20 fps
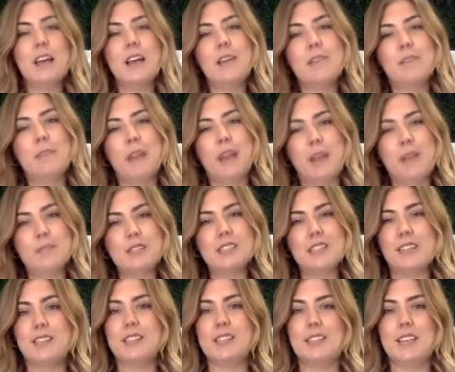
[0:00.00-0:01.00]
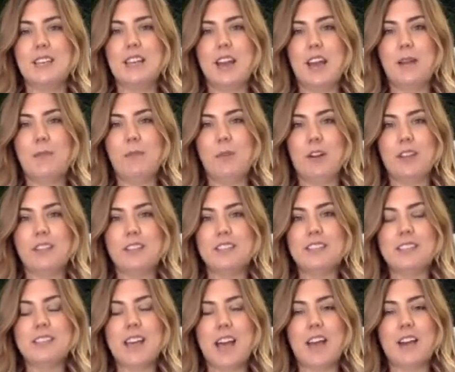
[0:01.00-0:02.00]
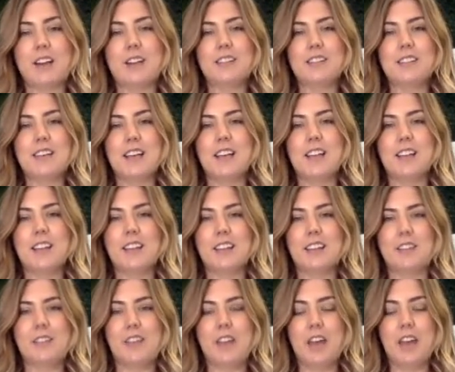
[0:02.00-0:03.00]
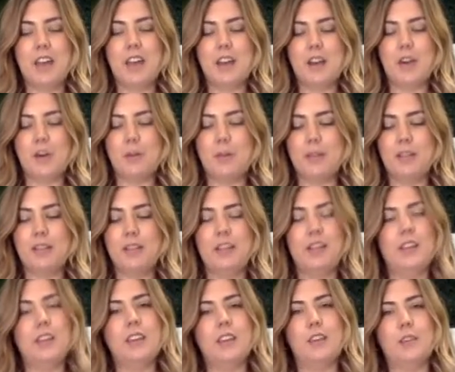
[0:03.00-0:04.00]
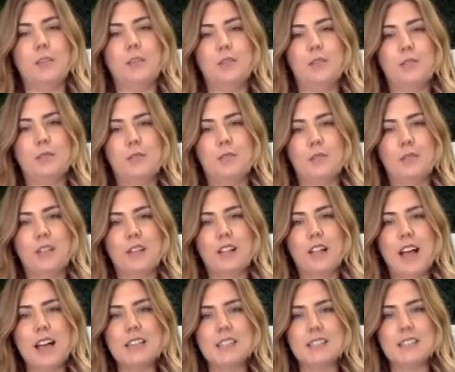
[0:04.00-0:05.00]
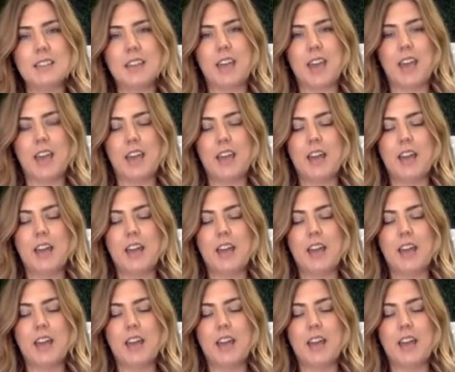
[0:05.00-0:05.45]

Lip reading: My name is Lindsay and I'm one of the designers at Helen Olivia and I'll be leading you through the class today.